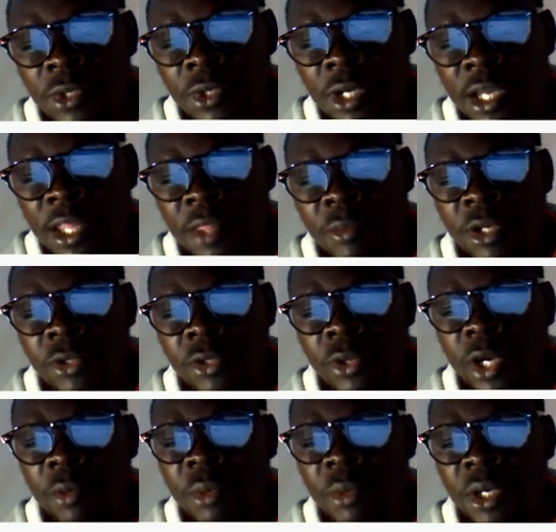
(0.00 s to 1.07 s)
but you can
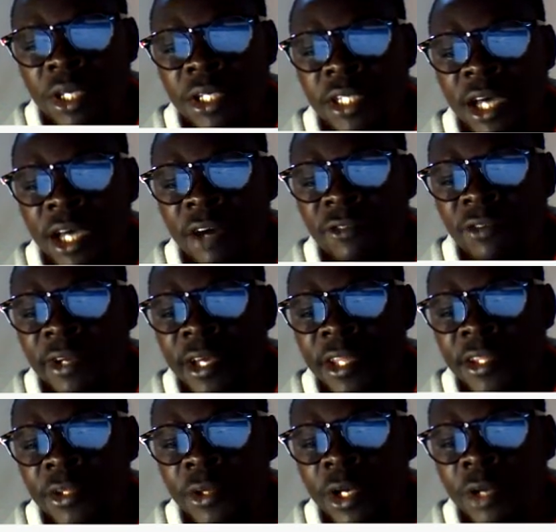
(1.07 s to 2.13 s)
make it half length. You can
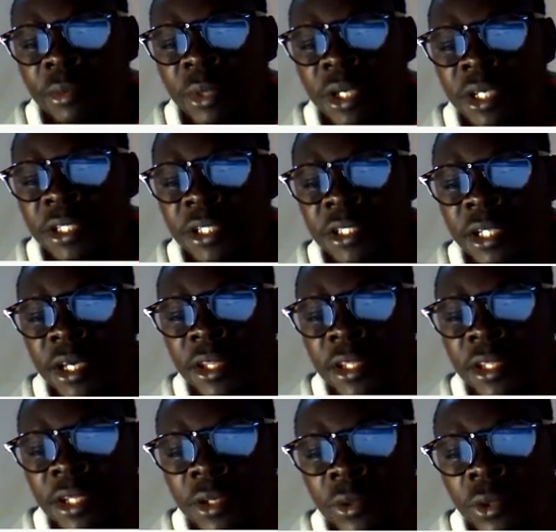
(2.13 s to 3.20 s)
make it
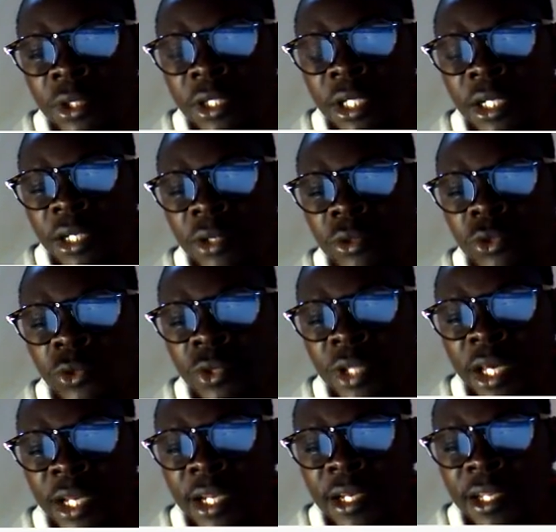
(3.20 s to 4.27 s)
3/4 and a 2/3 and a
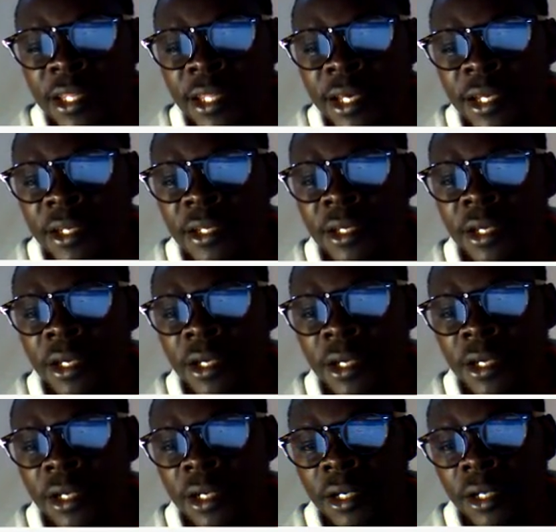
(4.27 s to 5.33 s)
third.
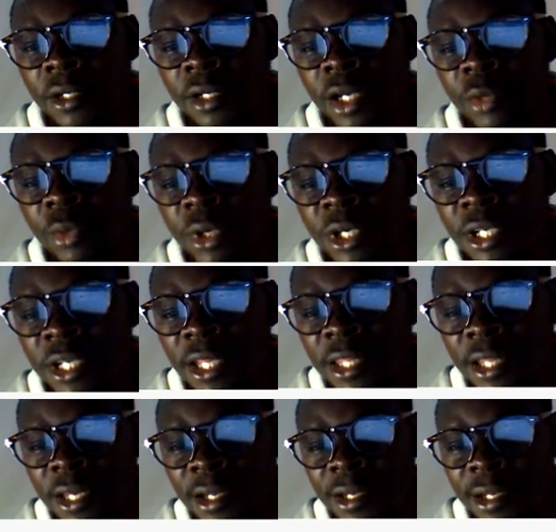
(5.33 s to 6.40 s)
You can make it a third and a
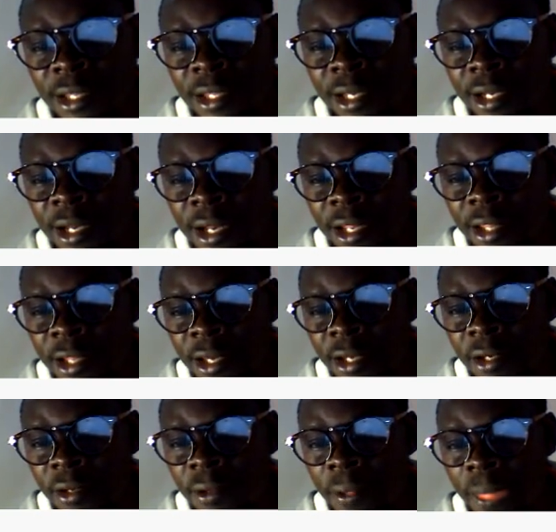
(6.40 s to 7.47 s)
third and a third.
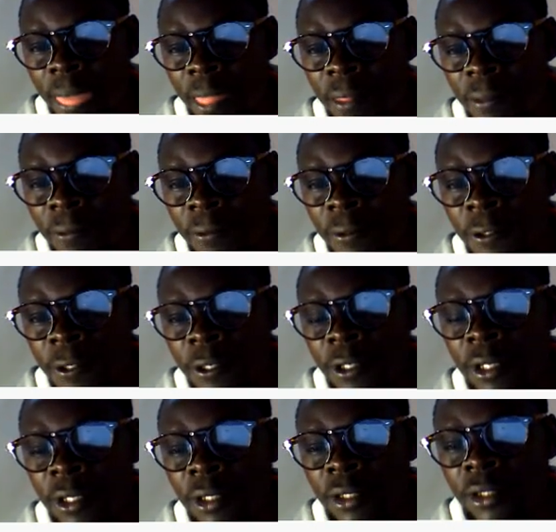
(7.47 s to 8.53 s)

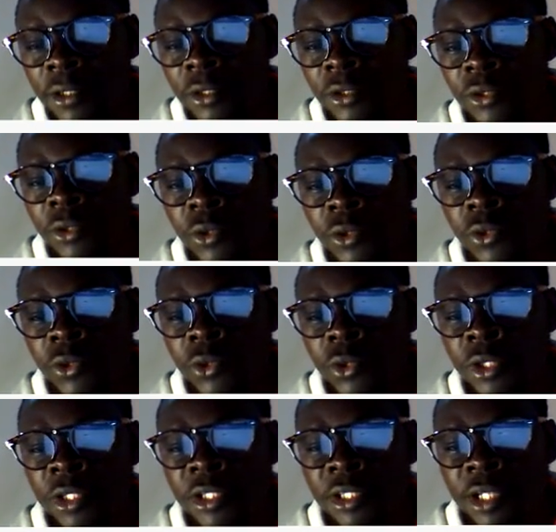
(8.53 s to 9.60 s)
So this is
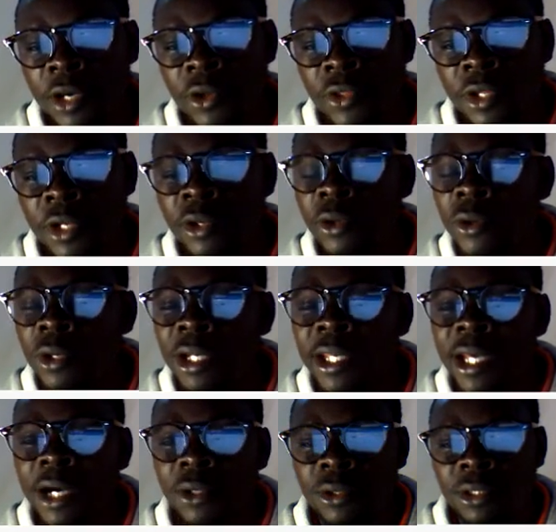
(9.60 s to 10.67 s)
now the raw layout
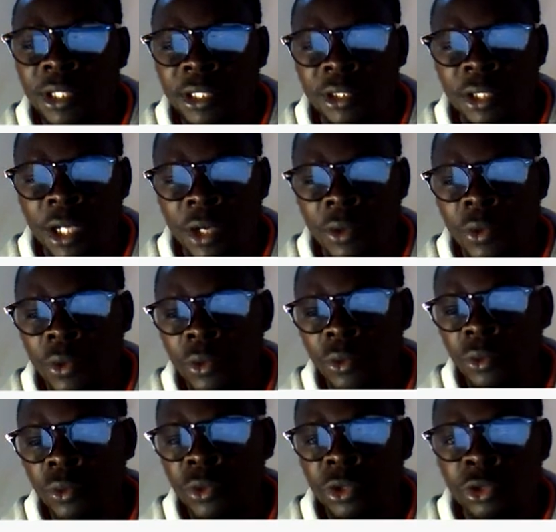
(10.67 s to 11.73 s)
that we
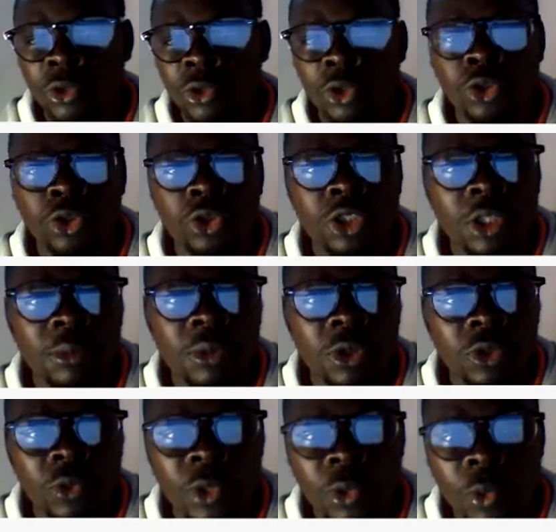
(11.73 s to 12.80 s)
also talked about when we
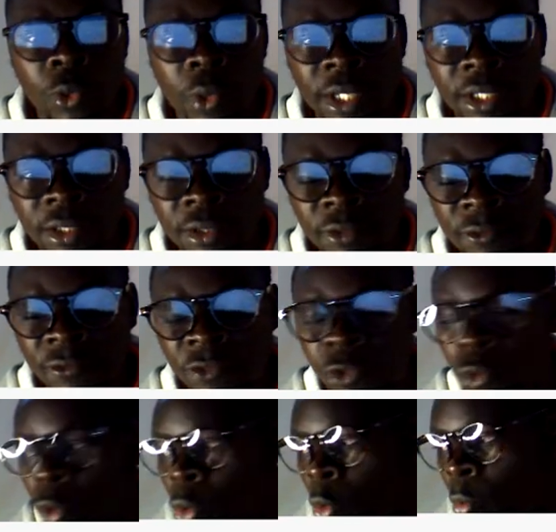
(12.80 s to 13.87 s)
were in Visual
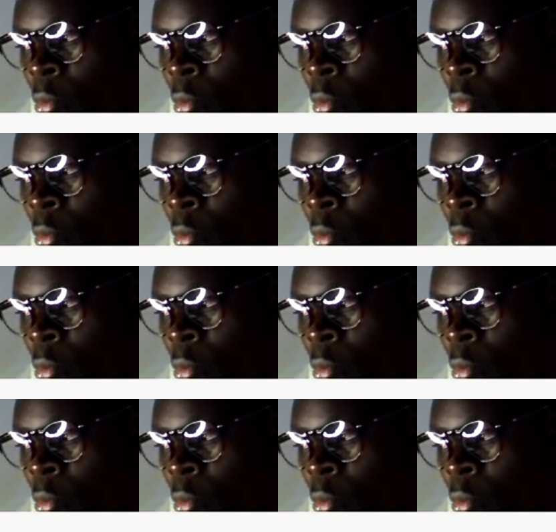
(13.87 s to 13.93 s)
Composer.